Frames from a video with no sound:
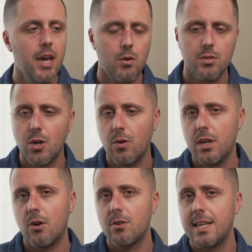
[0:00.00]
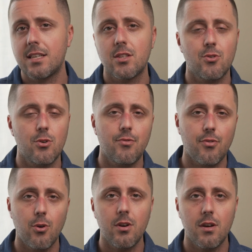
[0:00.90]
Arizona or Texas or
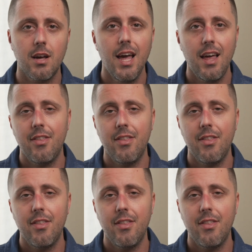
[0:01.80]
Florida